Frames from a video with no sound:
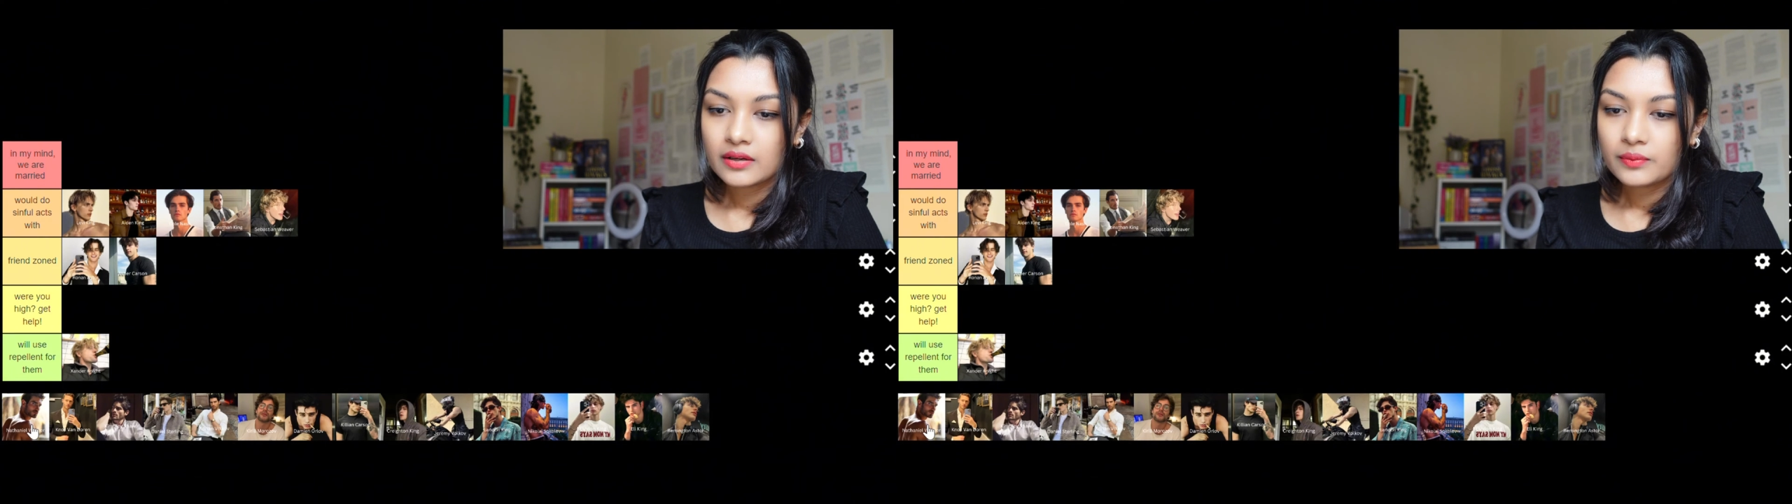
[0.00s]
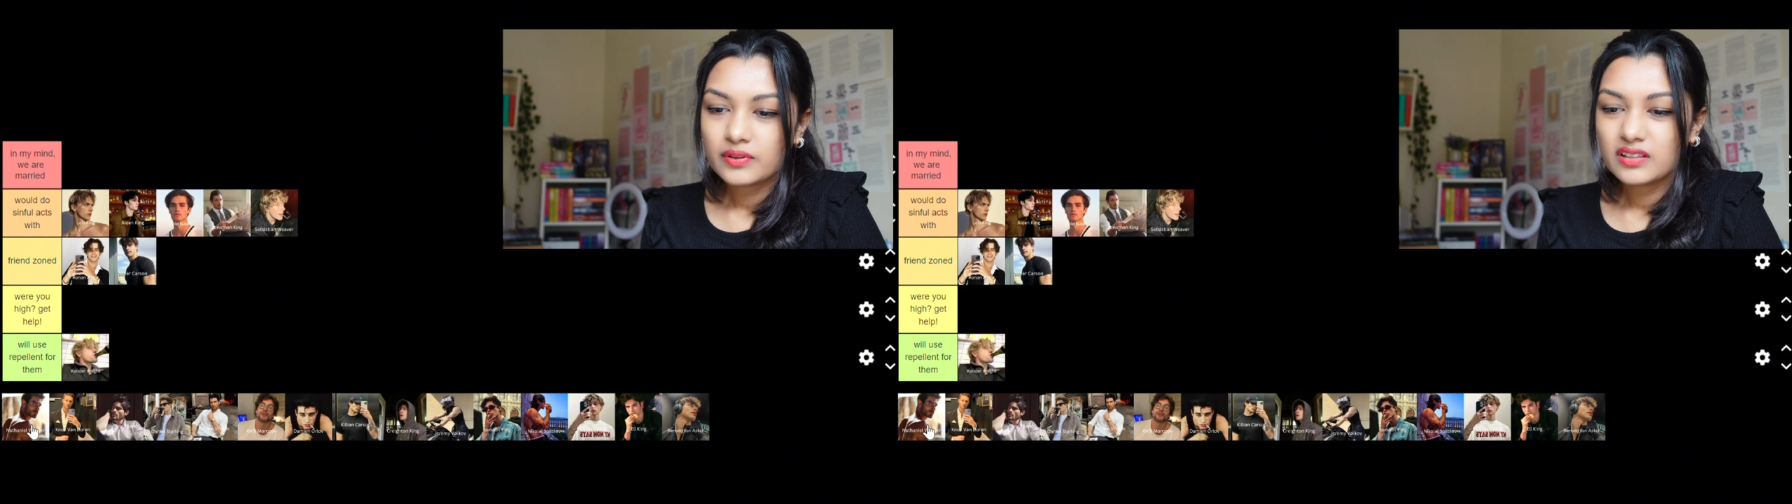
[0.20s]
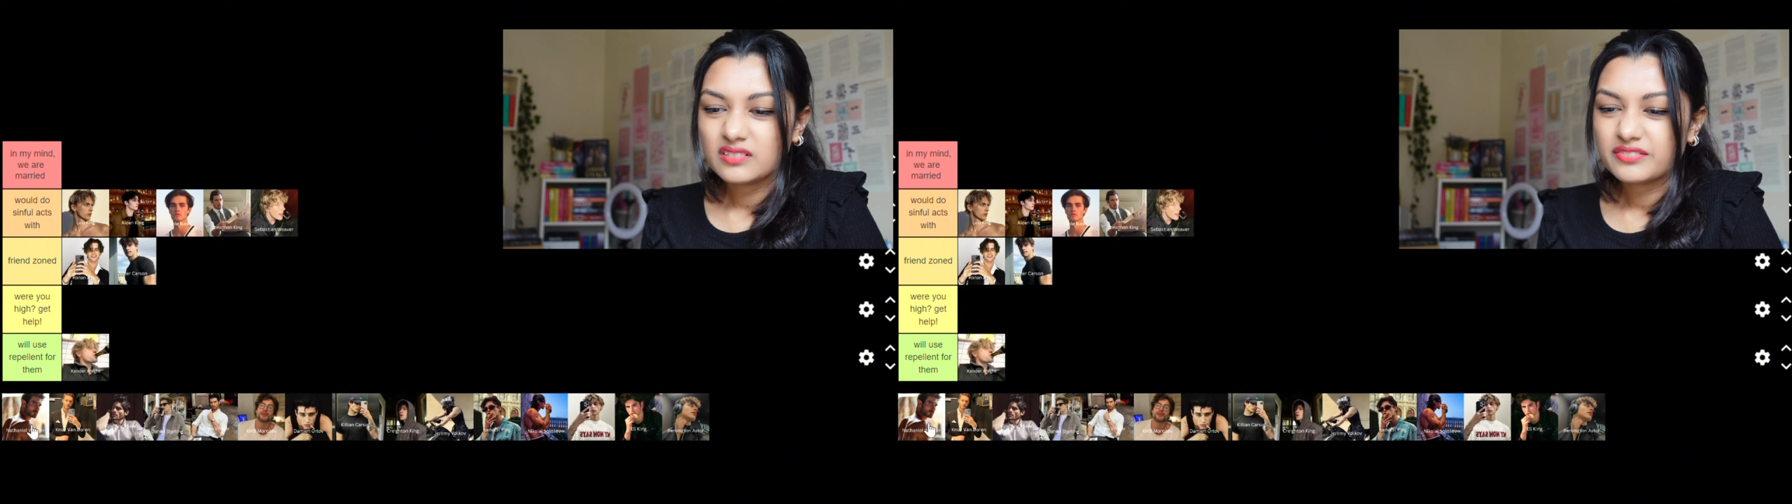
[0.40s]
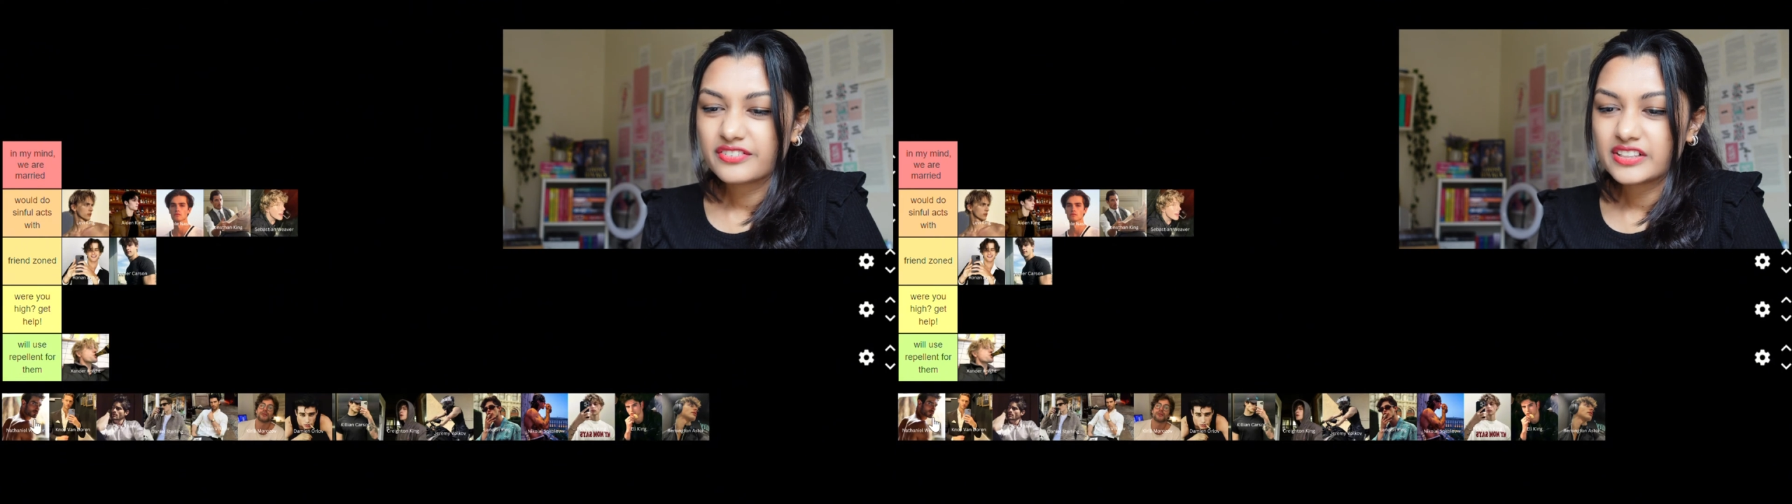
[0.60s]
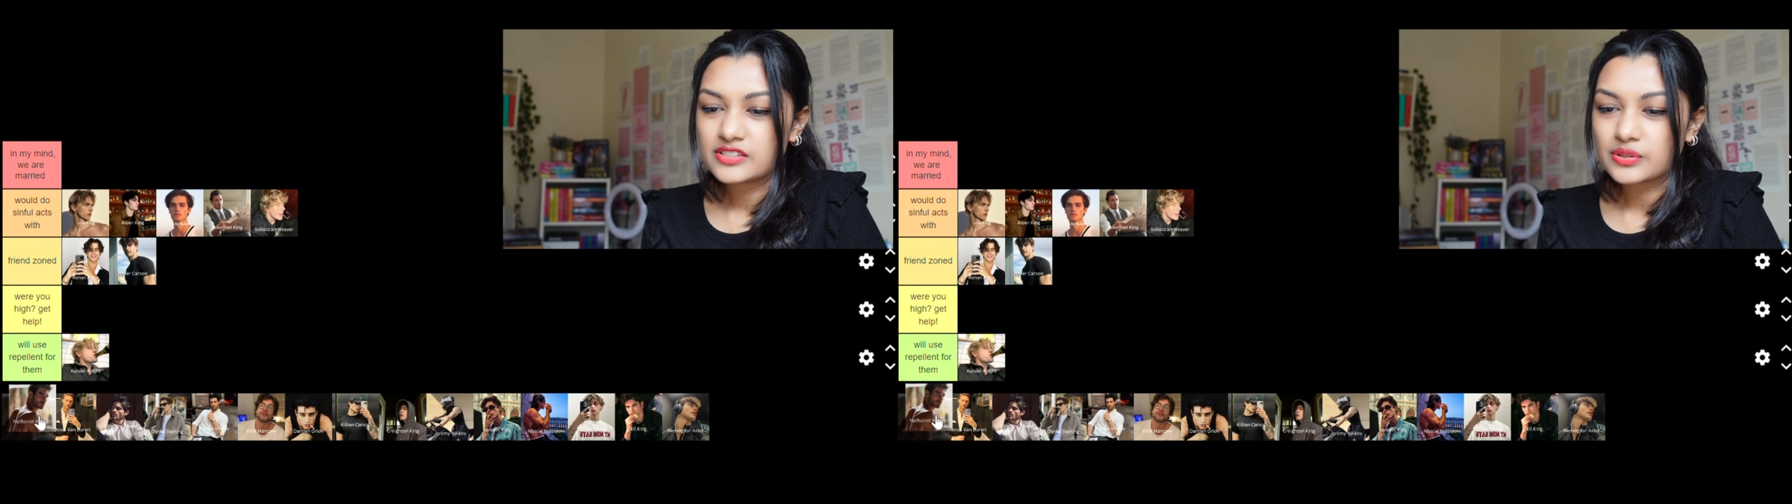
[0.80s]
Well,
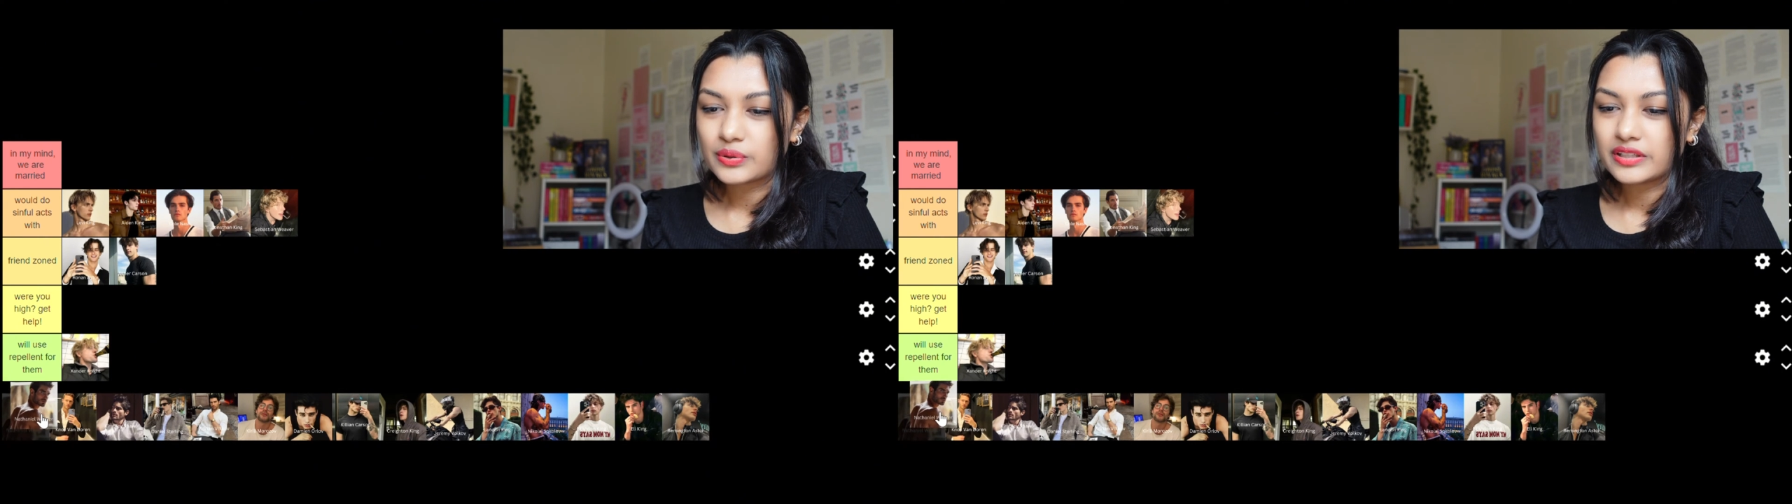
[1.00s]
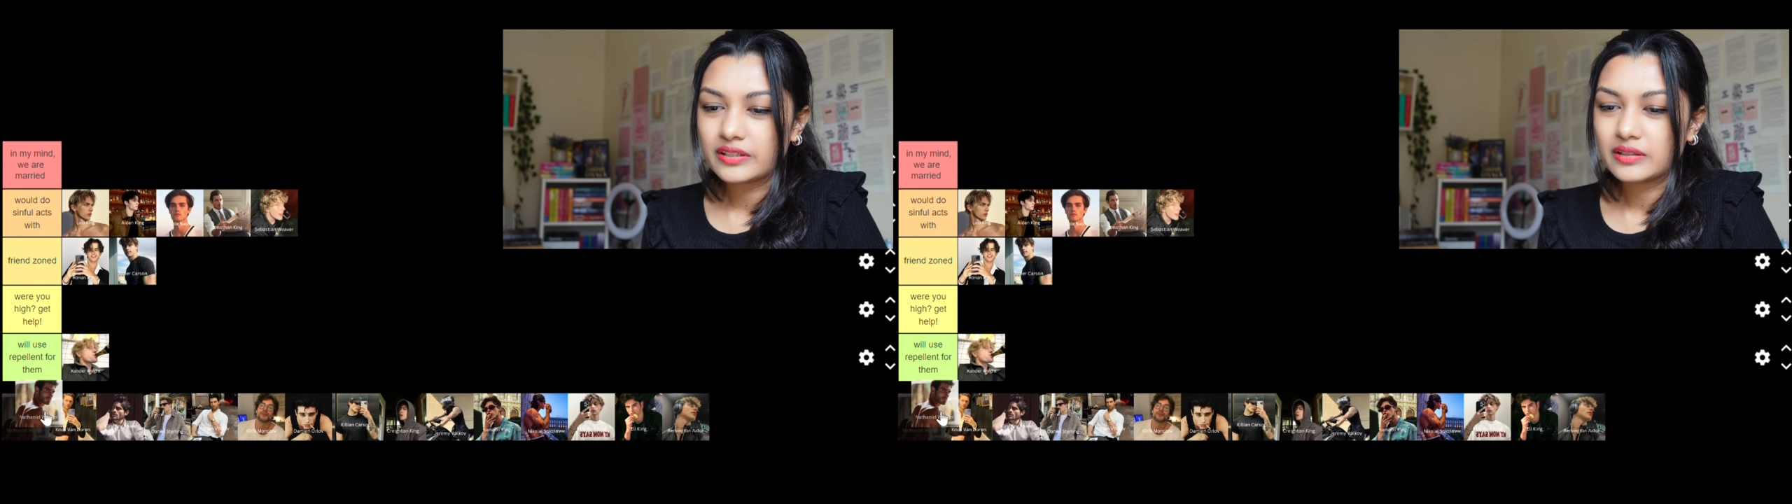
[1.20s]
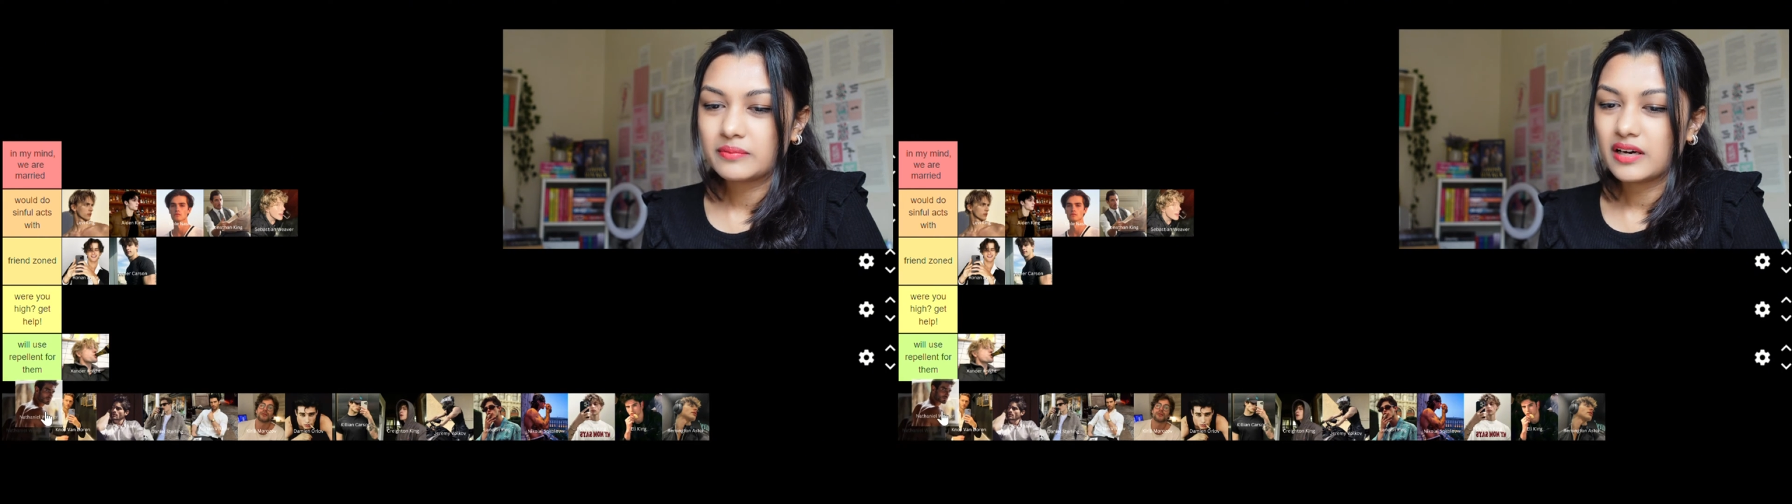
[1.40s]
friend zone him.